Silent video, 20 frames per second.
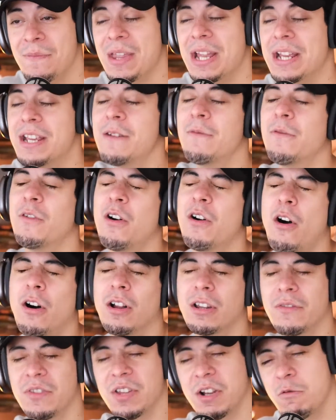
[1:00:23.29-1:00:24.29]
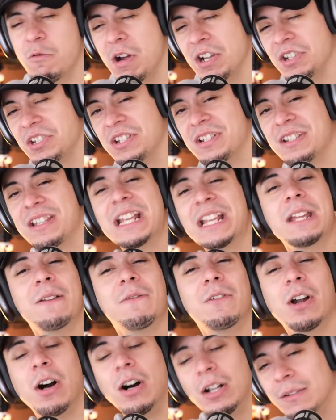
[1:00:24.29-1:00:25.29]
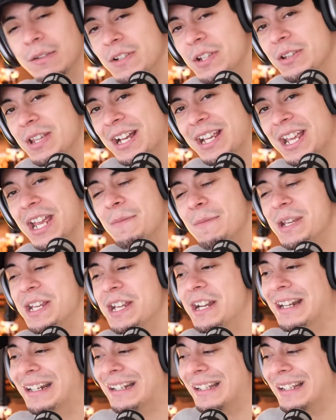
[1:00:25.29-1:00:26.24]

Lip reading: Thank you for all of the questions. Thank you for all of you that came here